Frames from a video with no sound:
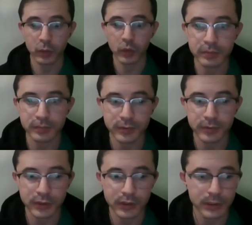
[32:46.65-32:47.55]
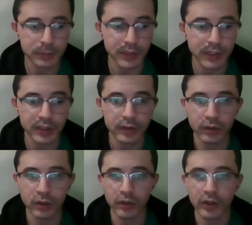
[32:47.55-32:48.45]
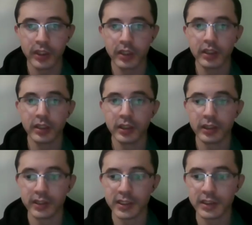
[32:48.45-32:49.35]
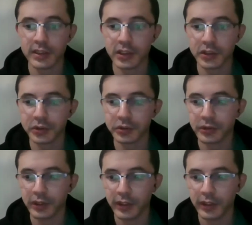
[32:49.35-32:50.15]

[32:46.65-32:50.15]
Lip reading: We debrided all the dead tissue,